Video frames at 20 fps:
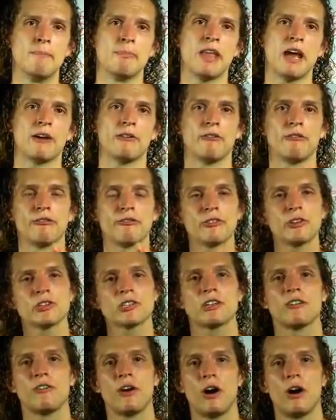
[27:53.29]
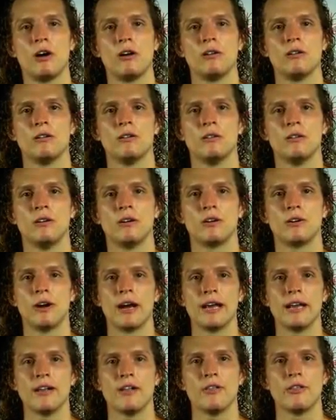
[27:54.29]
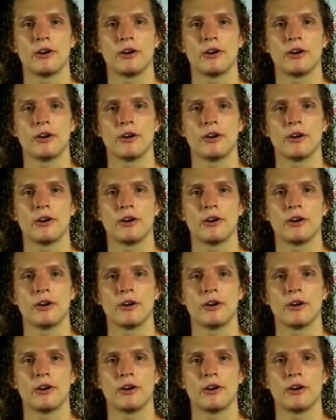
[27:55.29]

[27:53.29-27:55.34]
Now, first of all, right,